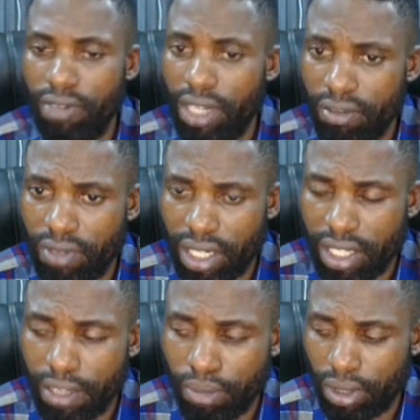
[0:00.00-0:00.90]
Very, very
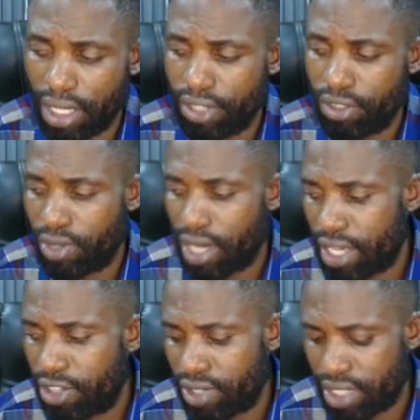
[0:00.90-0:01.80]
important. You
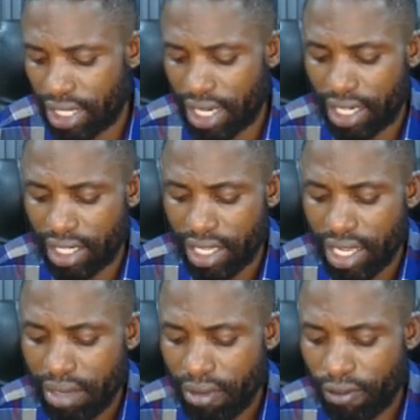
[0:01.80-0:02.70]
earn your salary
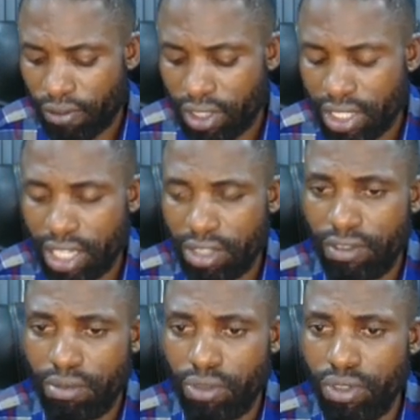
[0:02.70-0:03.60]
before the end of
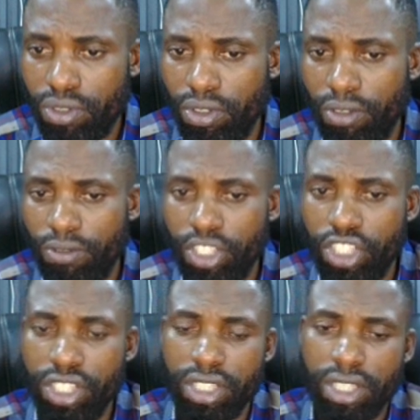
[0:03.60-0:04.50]
the month, you don't
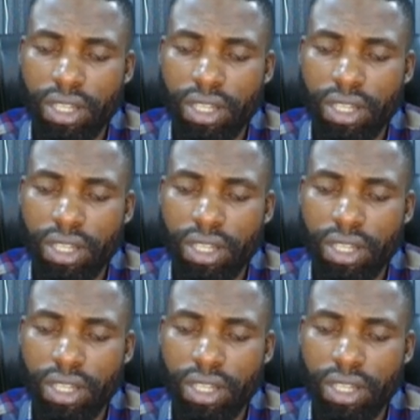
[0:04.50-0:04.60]
finish it.